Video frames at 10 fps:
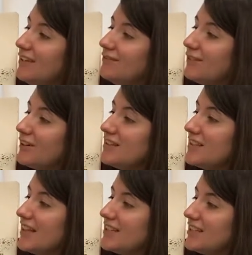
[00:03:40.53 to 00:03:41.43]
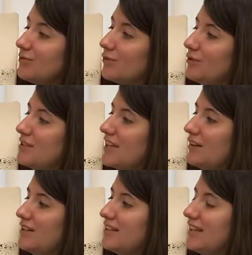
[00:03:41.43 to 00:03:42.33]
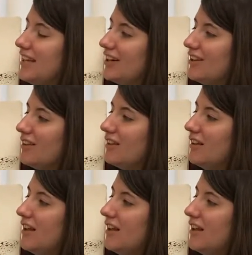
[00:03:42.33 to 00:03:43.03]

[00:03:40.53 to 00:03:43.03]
First, they send roots down into the earth.